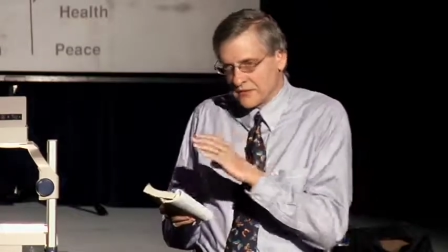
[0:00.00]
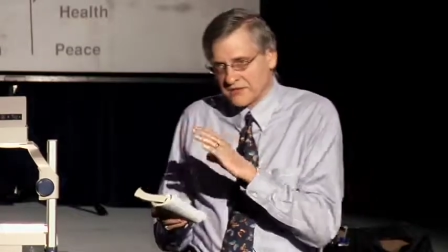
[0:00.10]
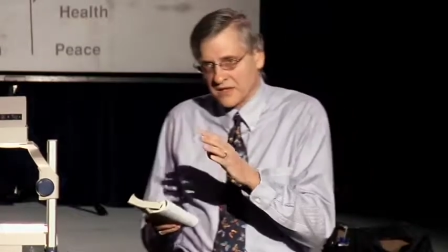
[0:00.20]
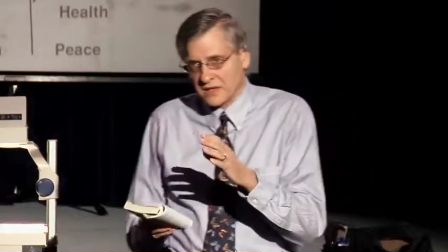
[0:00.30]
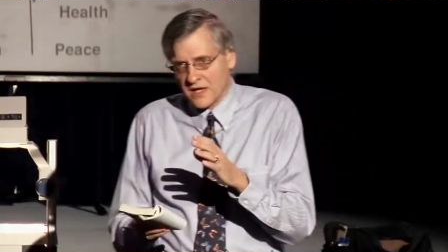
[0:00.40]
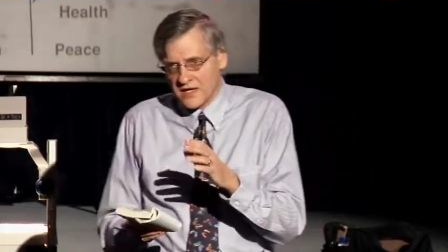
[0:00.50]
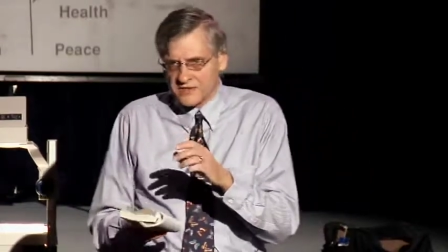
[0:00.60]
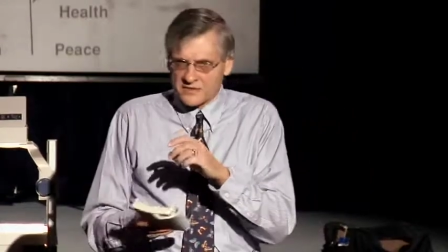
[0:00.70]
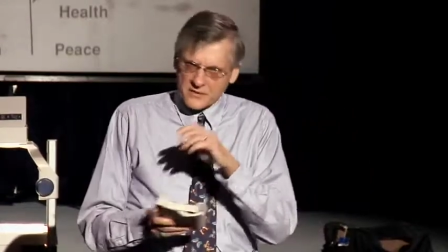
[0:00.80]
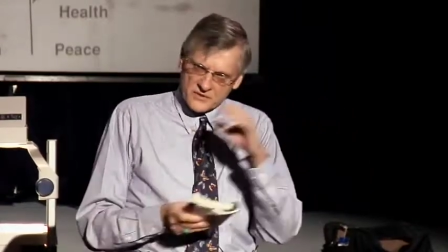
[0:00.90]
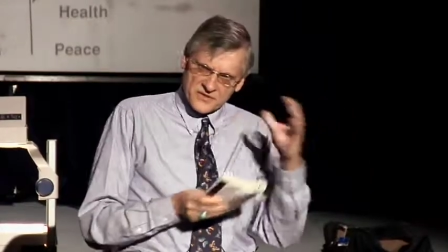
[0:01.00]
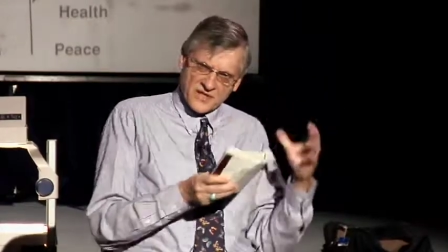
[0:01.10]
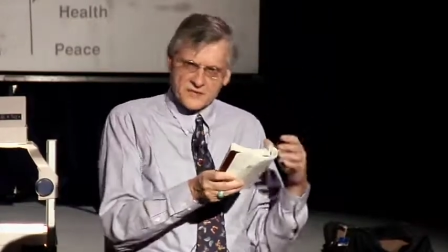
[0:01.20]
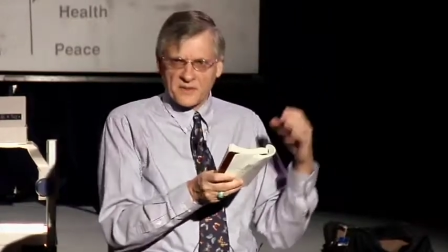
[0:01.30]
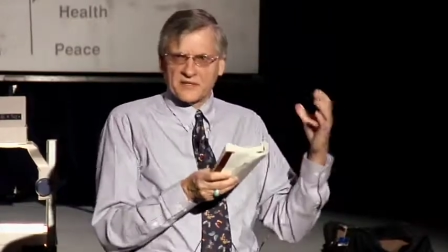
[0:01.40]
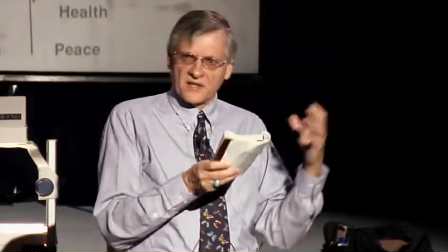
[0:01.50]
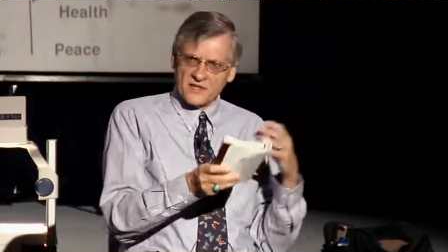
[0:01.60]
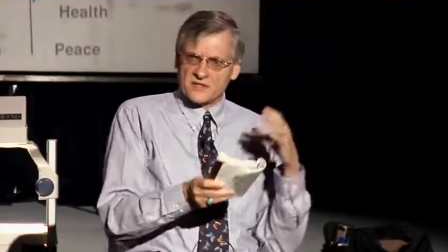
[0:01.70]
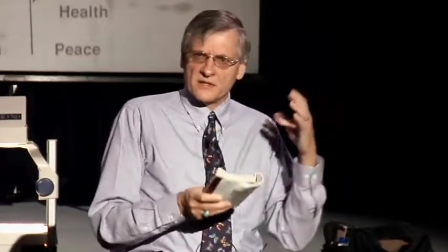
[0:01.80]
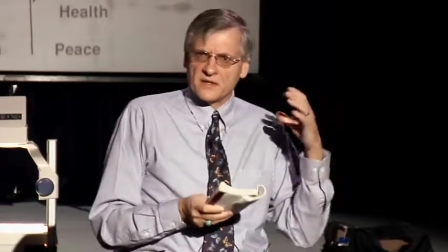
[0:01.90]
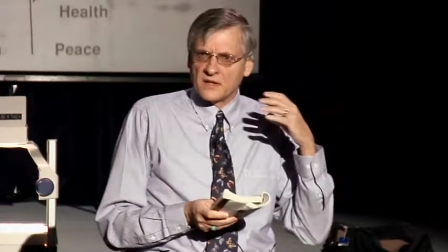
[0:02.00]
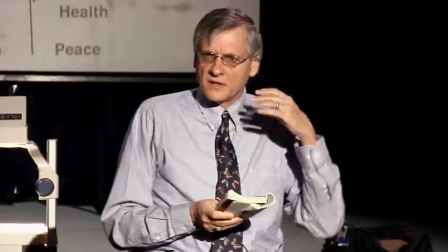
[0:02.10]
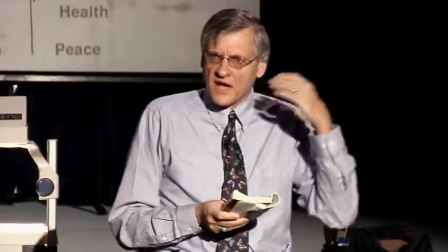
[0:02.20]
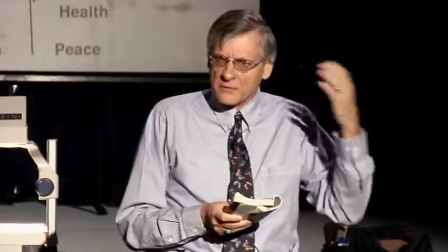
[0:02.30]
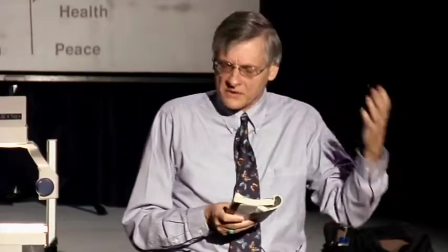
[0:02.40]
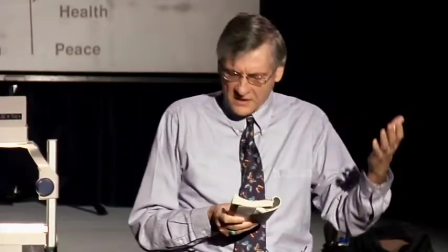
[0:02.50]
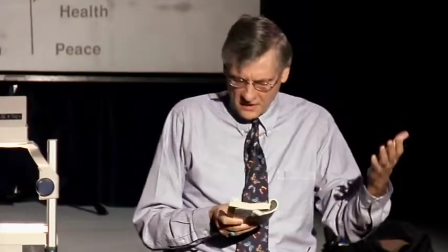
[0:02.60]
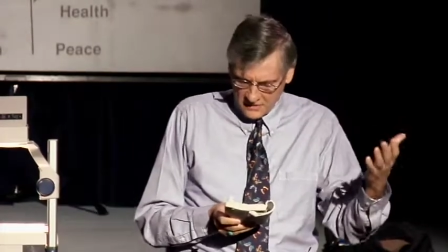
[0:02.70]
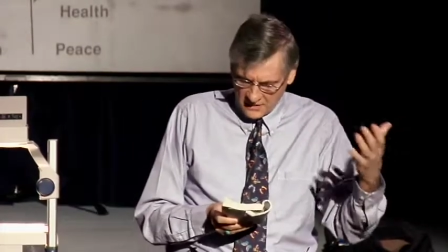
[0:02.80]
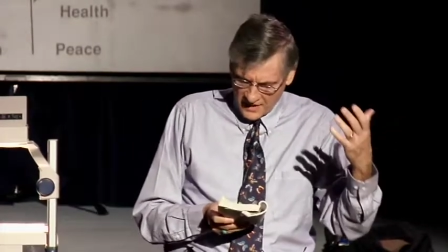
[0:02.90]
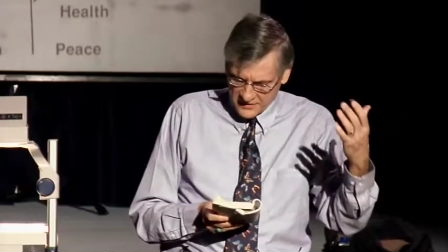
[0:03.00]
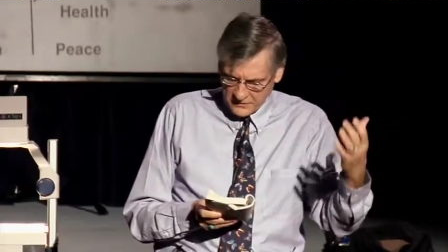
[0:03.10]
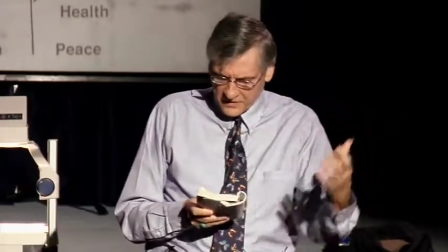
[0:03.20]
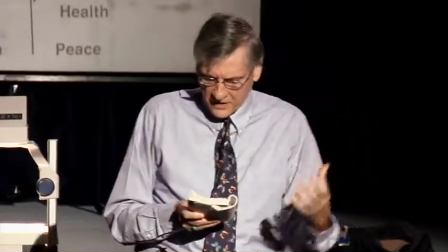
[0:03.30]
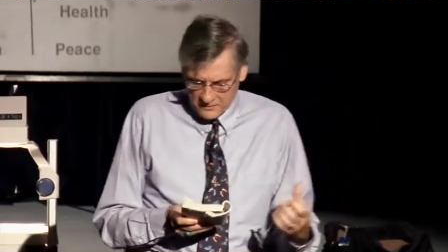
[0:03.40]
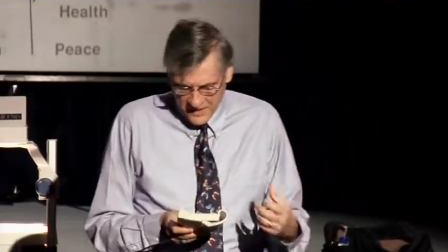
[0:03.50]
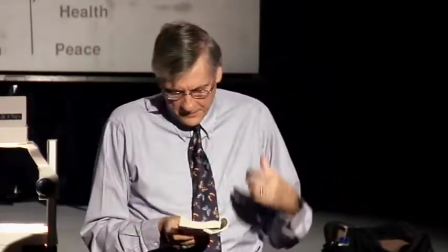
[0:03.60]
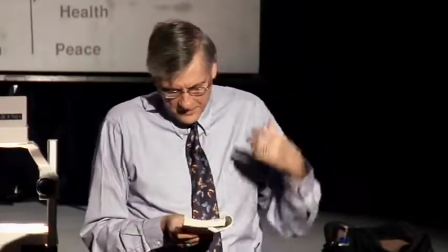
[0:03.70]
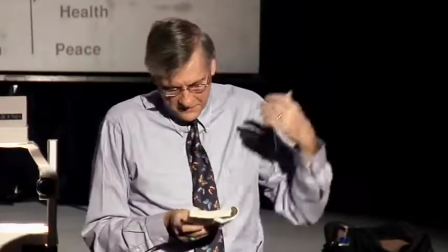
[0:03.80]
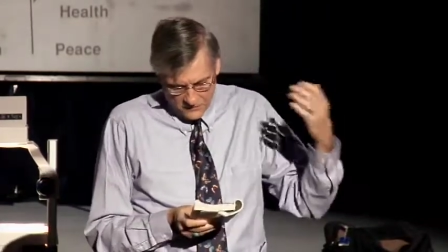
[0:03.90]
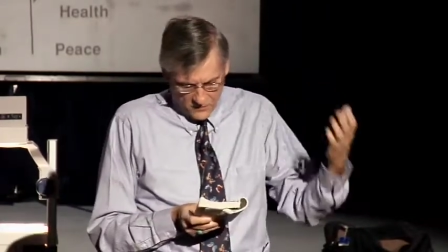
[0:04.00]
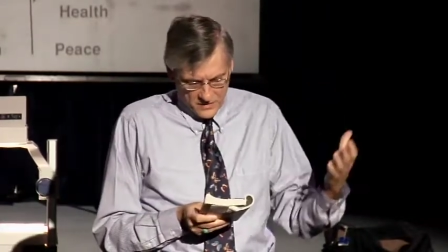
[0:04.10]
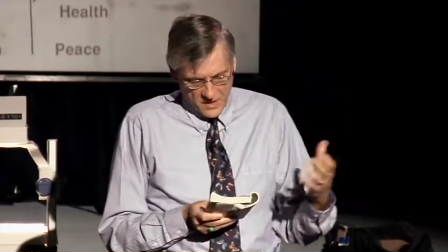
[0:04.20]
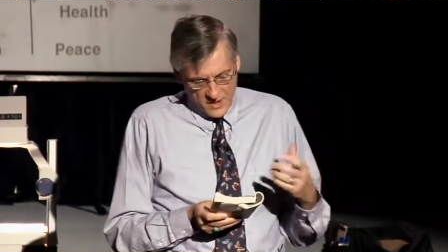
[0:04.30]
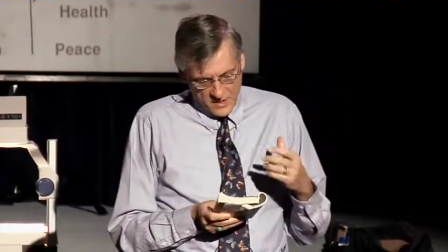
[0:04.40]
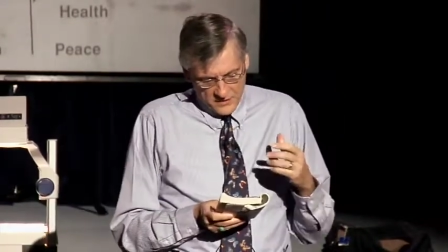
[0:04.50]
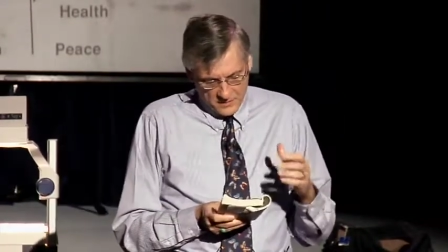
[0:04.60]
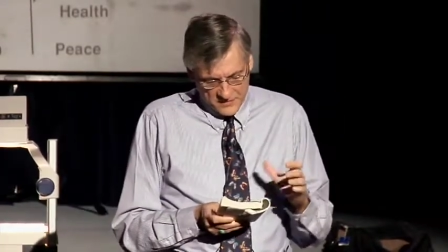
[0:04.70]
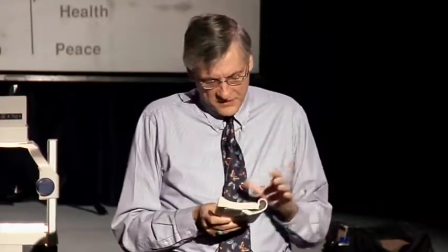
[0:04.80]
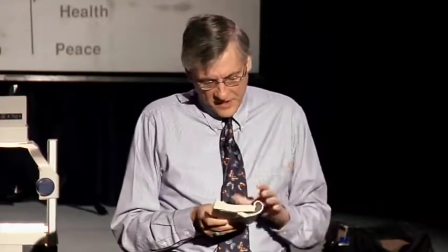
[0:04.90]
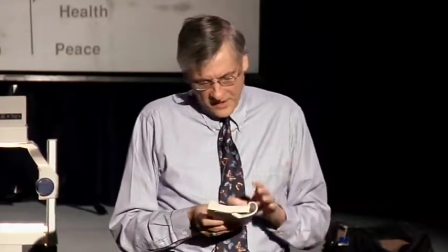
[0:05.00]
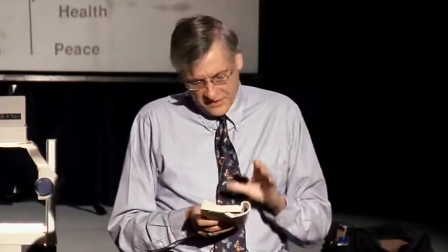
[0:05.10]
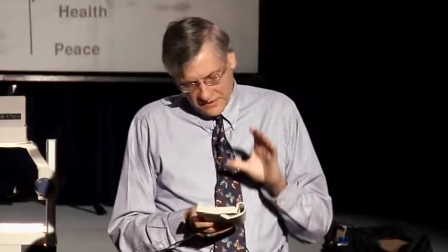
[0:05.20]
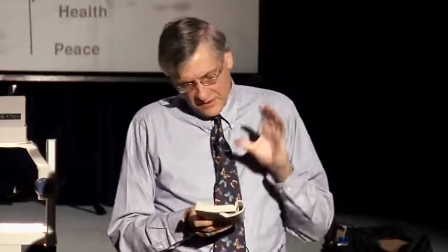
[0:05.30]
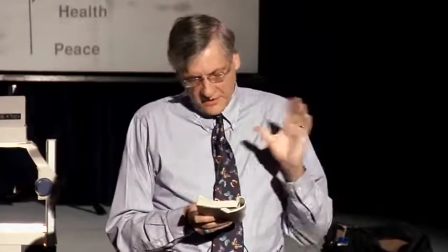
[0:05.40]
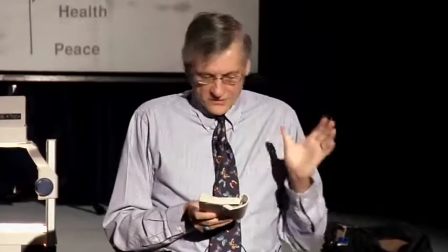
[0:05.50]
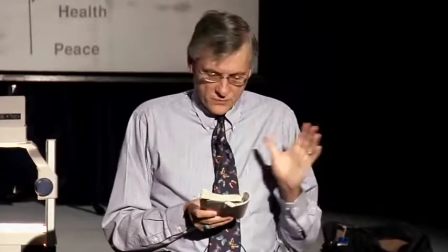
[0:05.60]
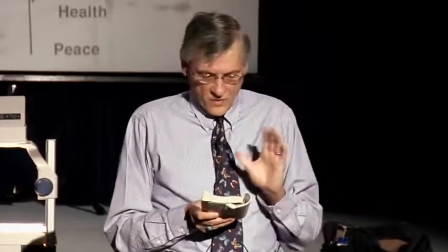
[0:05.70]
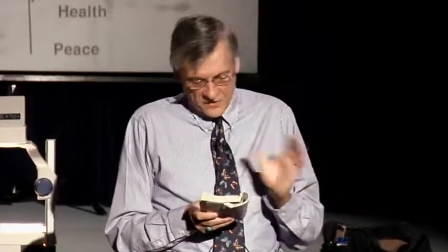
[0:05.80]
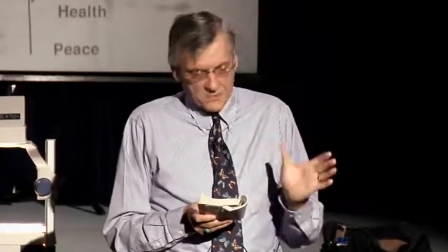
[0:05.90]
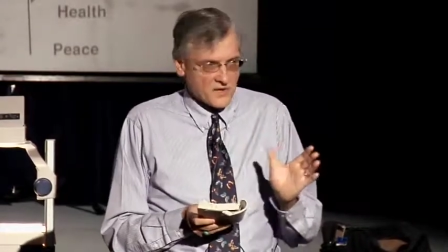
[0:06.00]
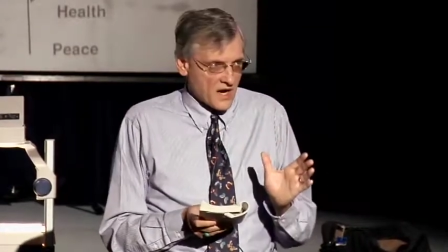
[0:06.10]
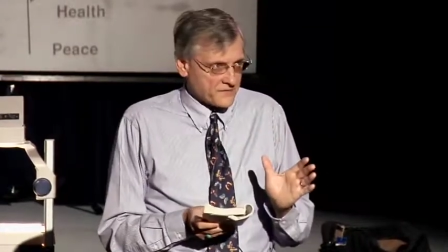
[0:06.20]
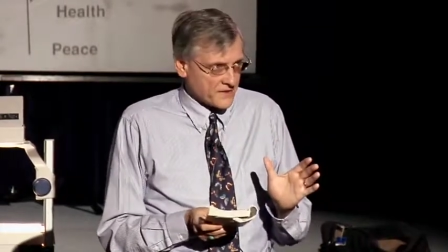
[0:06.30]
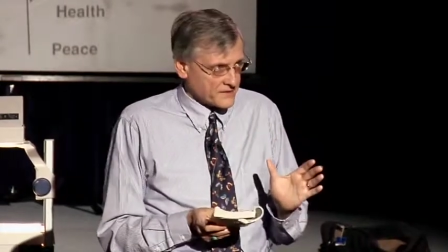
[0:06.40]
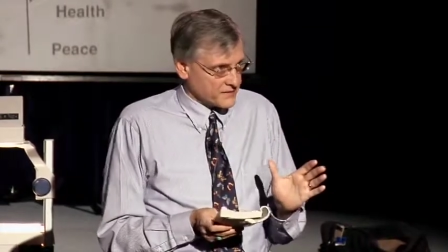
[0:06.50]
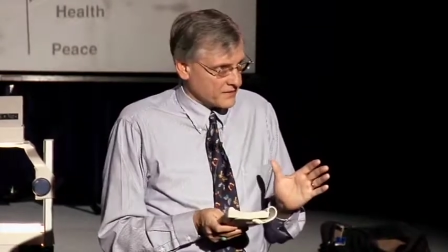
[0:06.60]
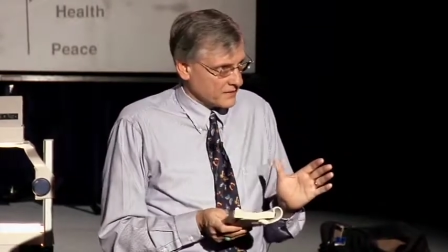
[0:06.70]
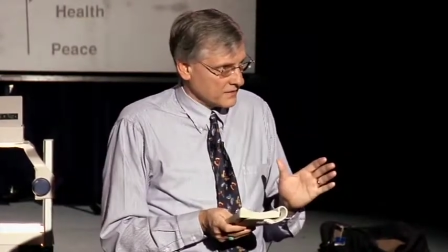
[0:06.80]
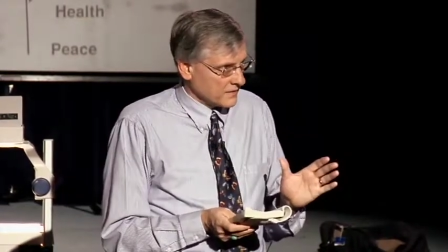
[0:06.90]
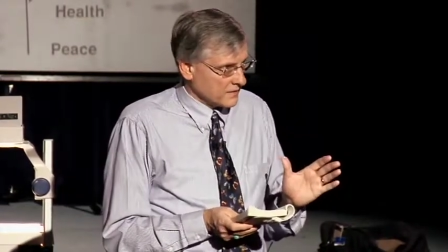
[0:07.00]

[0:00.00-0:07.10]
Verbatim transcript: Others say Elijah. There was the expectation that Elijah would come back before the Messiah. Still others, one of the prophets.